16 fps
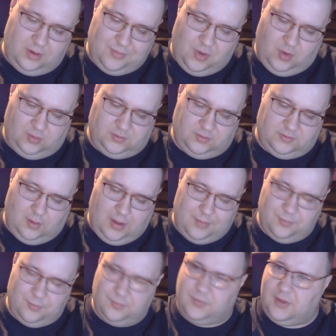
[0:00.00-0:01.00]
mode, so
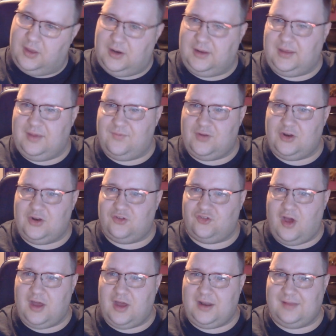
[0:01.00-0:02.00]
I'm gonna give it a
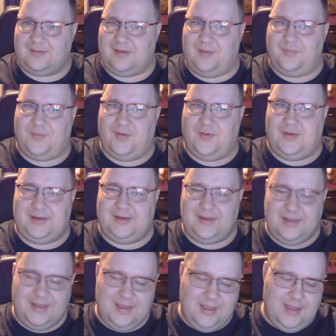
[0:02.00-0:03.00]
shot at some point.
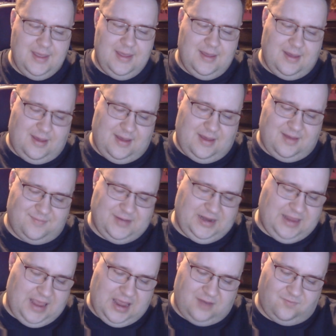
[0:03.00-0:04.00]
But
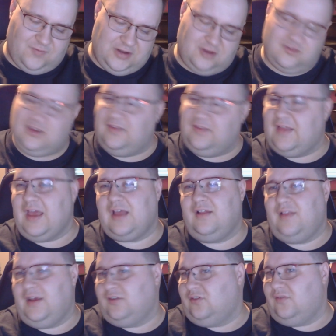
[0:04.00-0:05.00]
again, finishing that
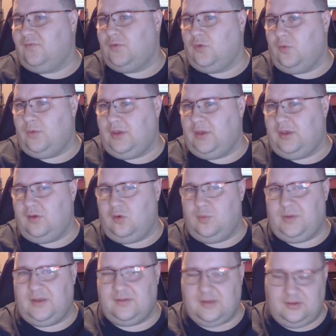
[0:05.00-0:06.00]
collection for the Wii U
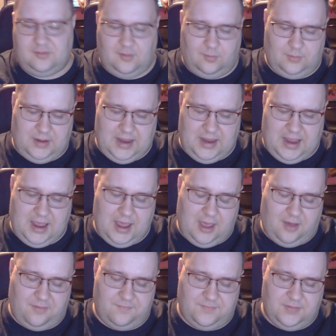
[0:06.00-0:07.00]
because I don't
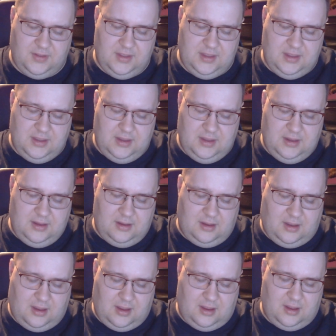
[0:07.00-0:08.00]
have
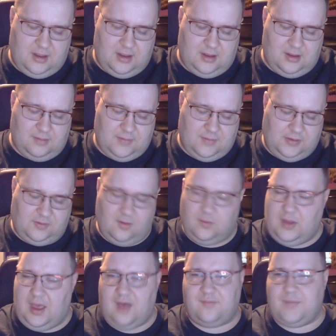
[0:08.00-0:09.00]

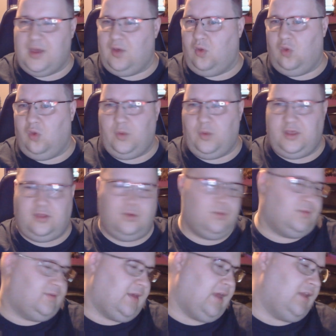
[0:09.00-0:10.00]
my whole Wii U
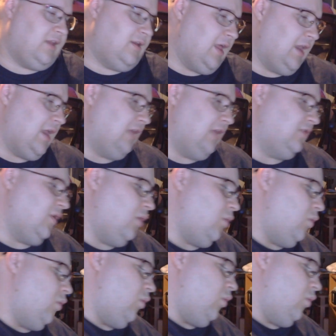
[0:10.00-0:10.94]
set, and I don't